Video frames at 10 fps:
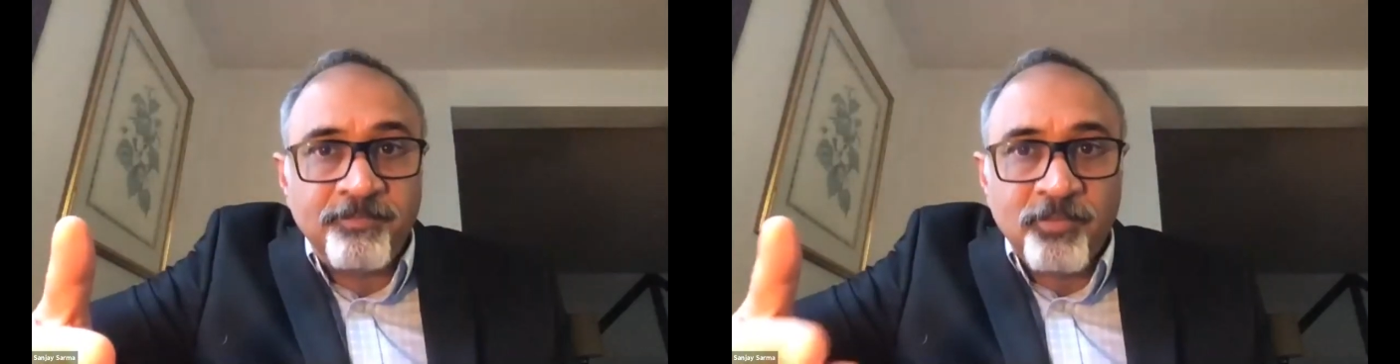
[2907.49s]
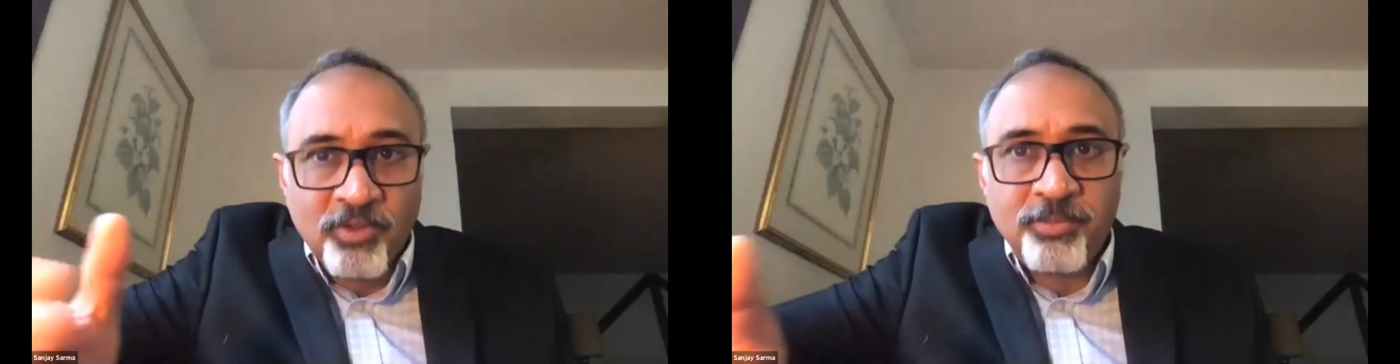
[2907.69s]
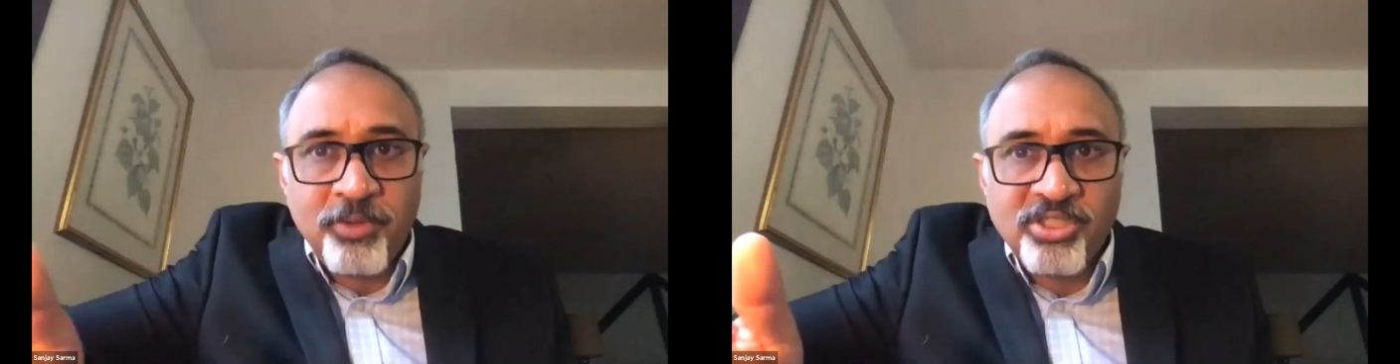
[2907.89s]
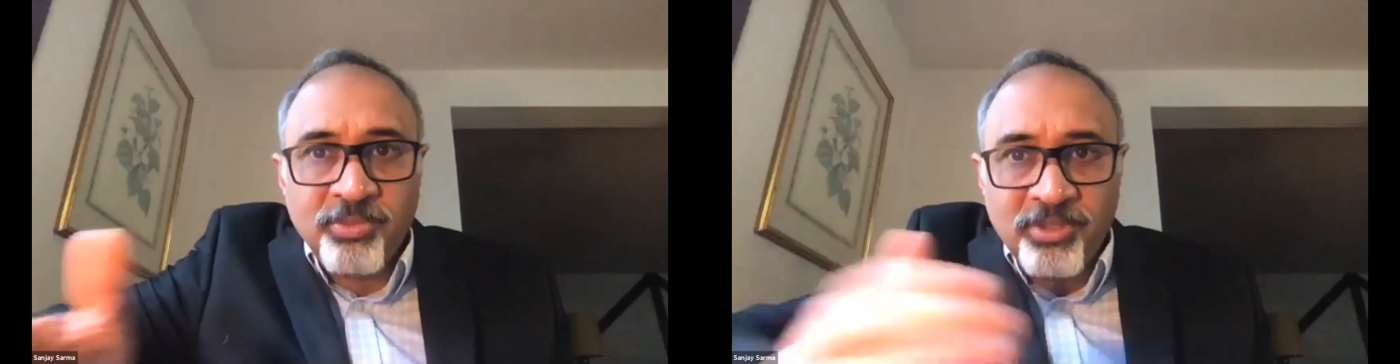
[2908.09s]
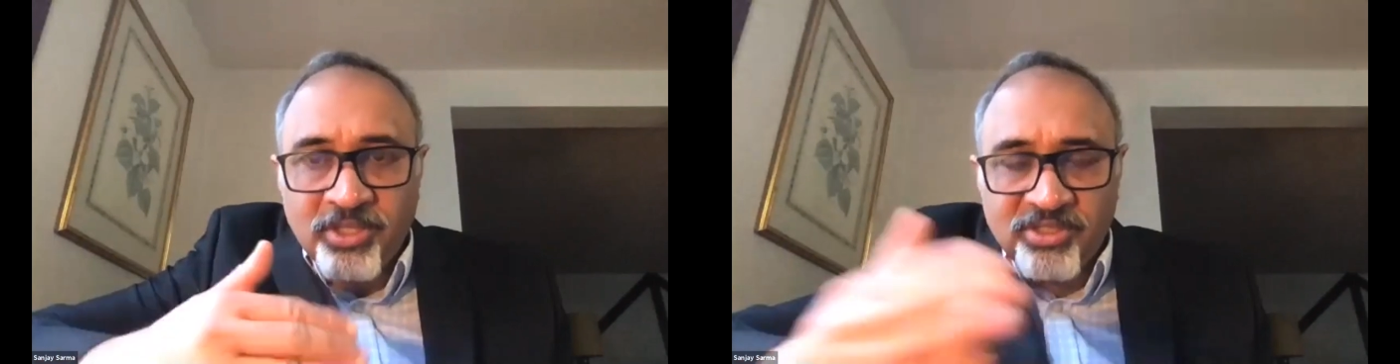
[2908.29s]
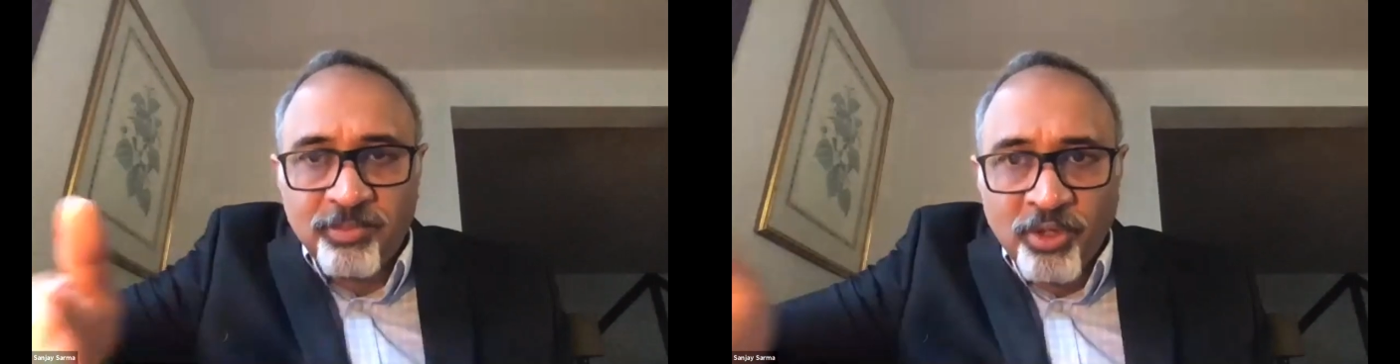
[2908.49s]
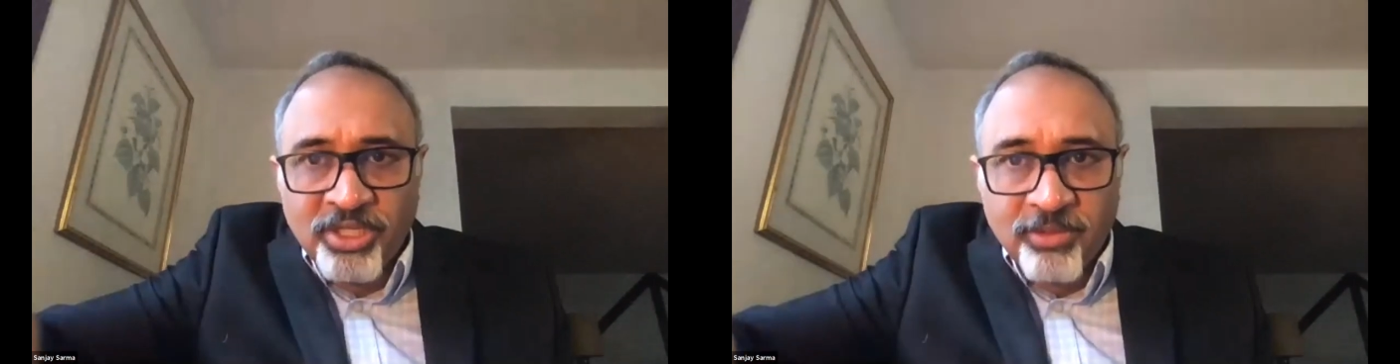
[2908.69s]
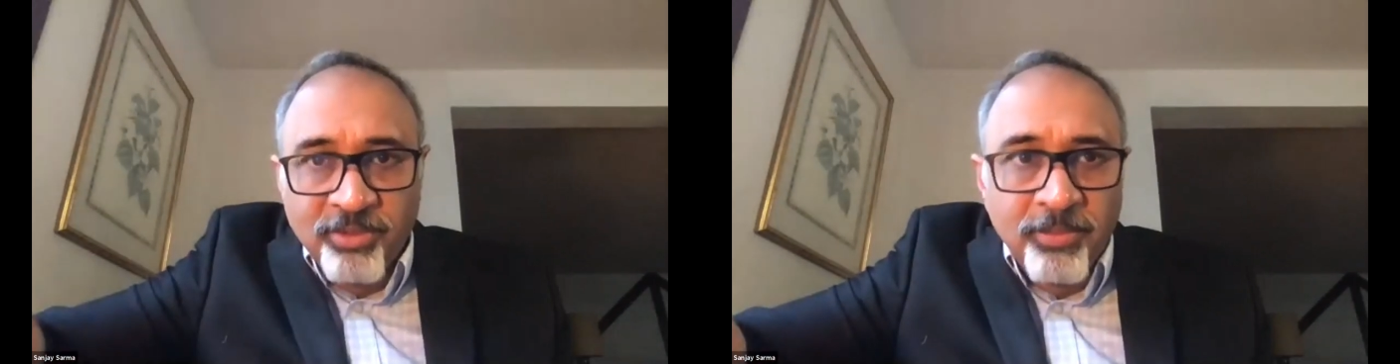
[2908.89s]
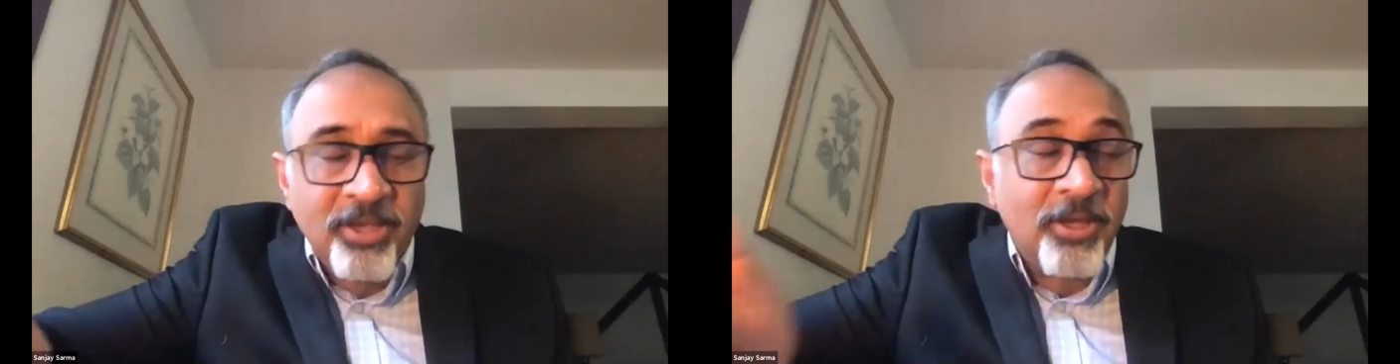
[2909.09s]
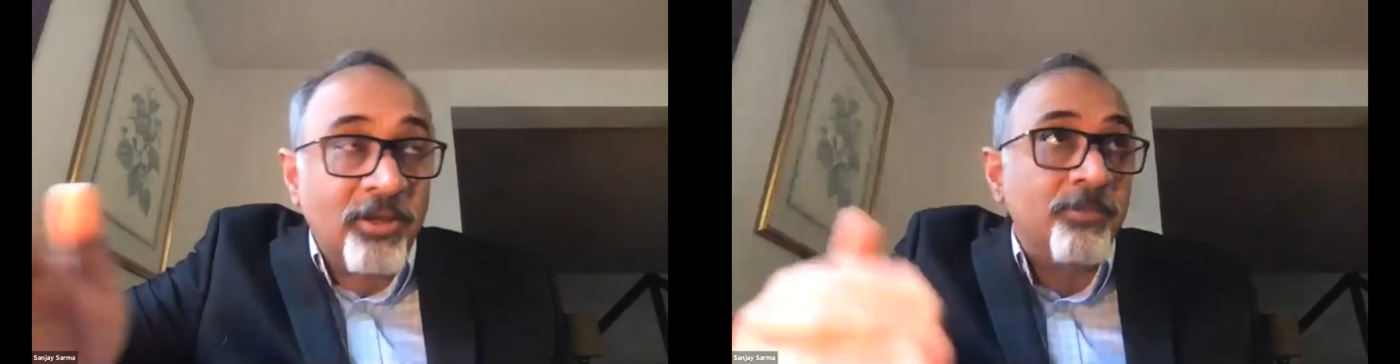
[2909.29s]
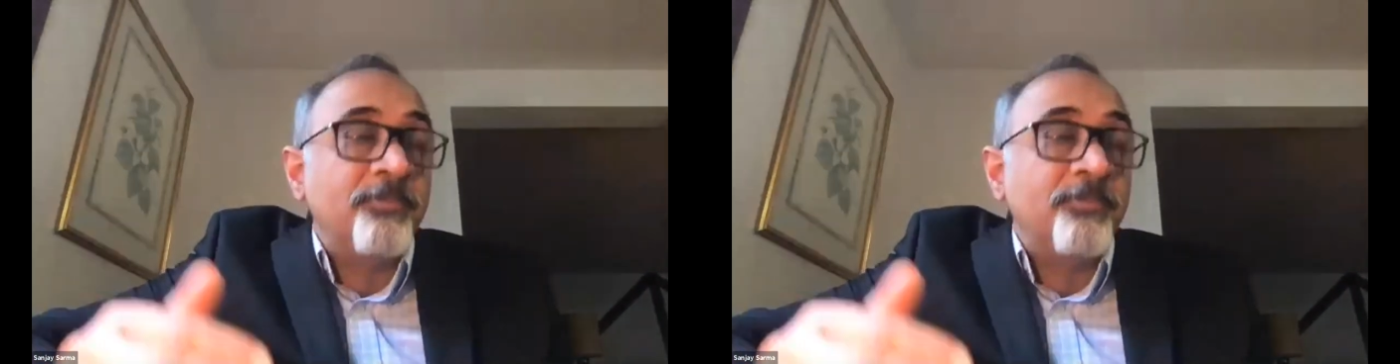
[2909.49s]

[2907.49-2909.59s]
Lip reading: of the proximity. That's the point I've been making.